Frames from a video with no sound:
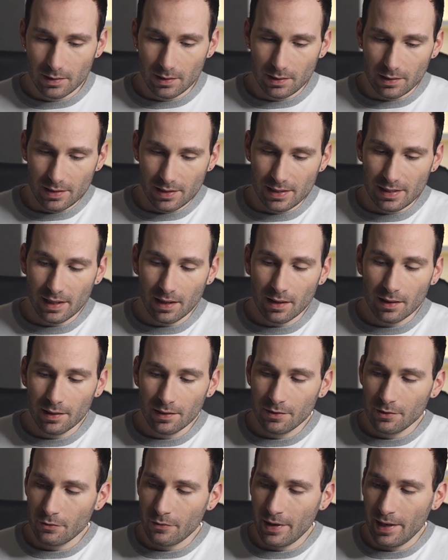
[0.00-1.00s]
Singing
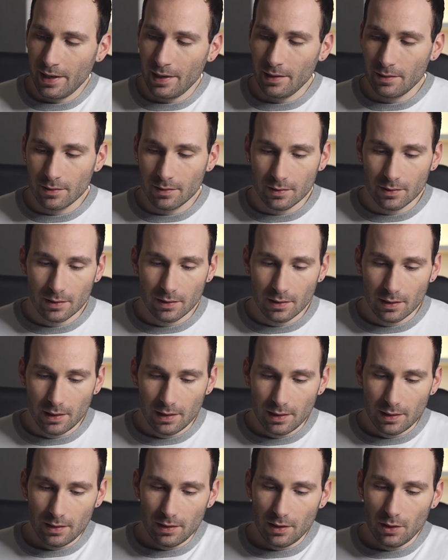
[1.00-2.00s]
in the Rain,
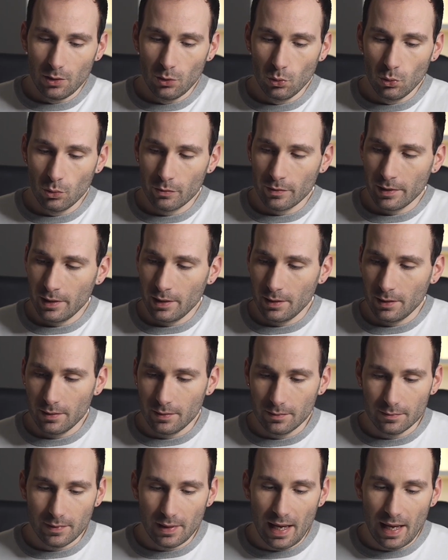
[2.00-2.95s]
Laura,